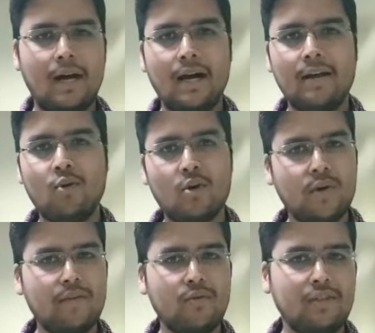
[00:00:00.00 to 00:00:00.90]
I want to
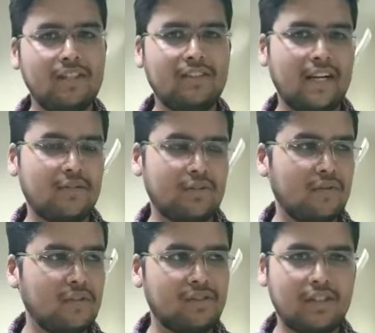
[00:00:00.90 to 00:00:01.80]
give you these kind of
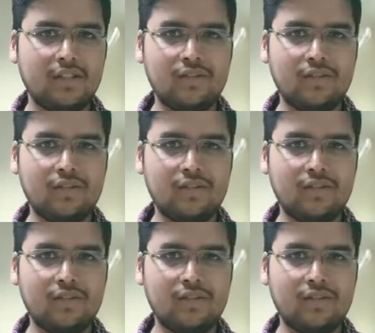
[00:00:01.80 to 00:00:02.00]
services,